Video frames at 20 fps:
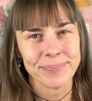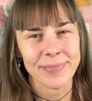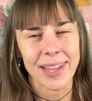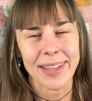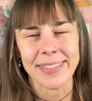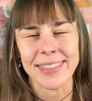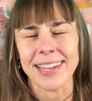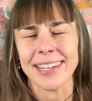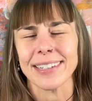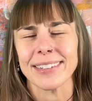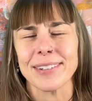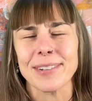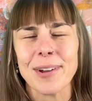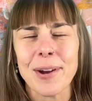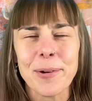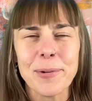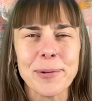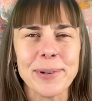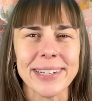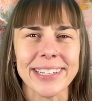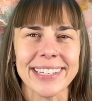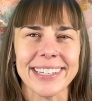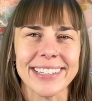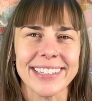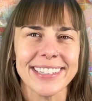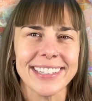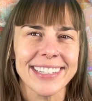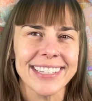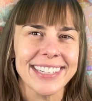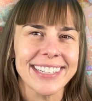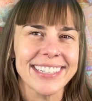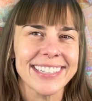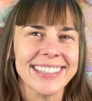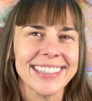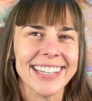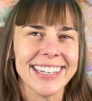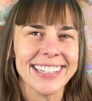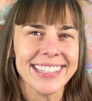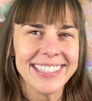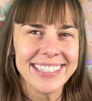on that knowing
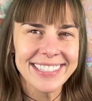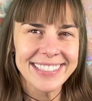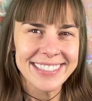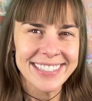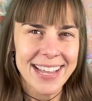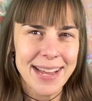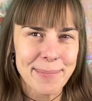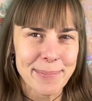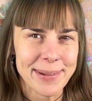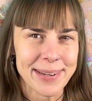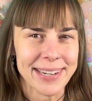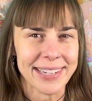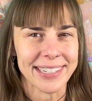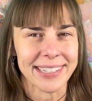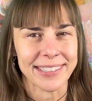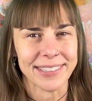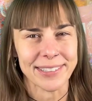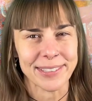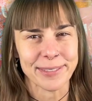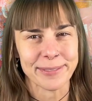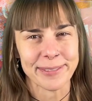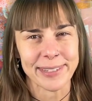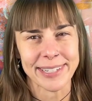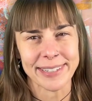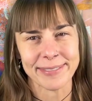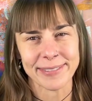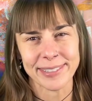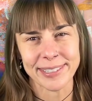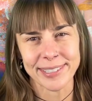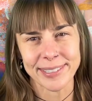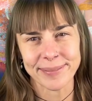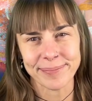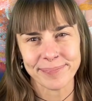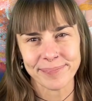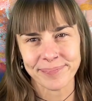that it is happening in your favor.